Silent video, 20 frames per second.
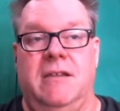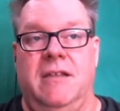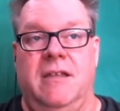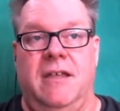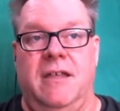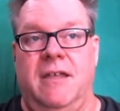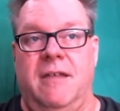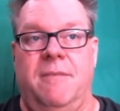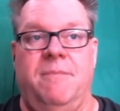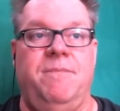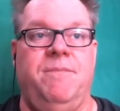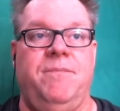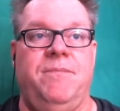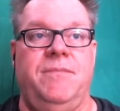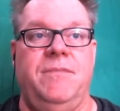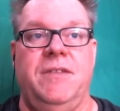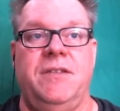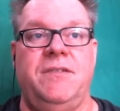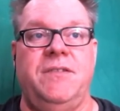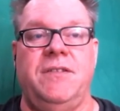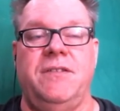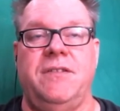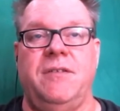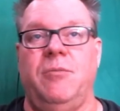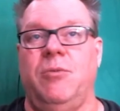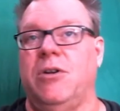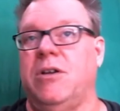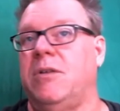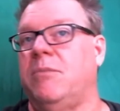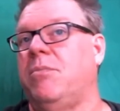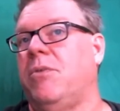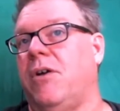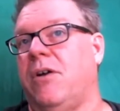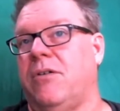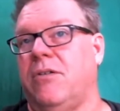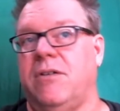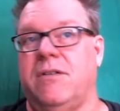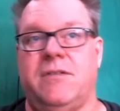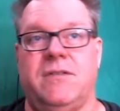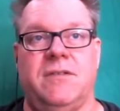Um, this is a work in
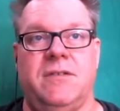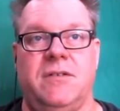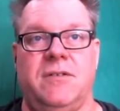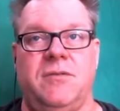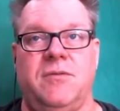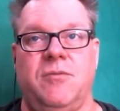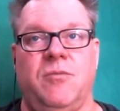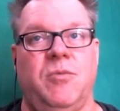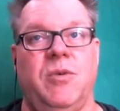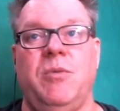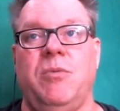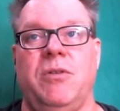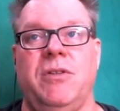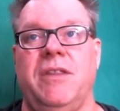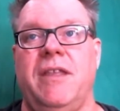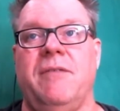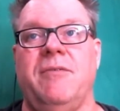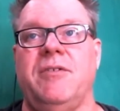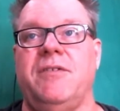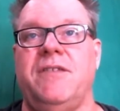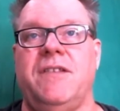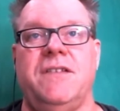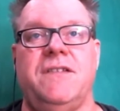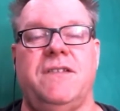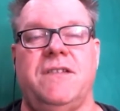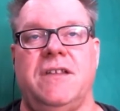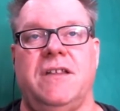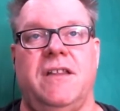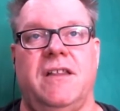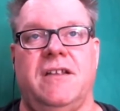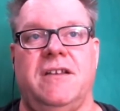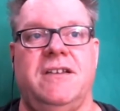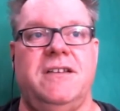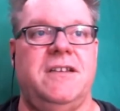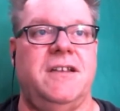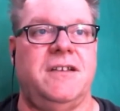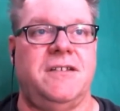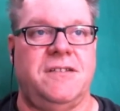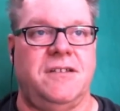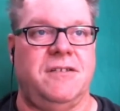progress. We will never sit still on
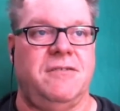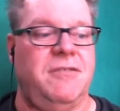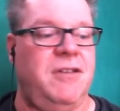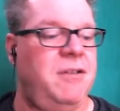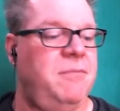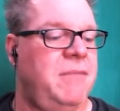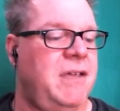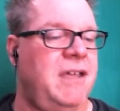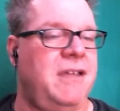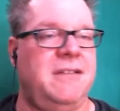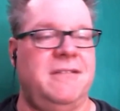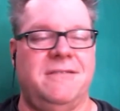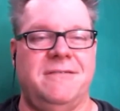indexing, right, Matt?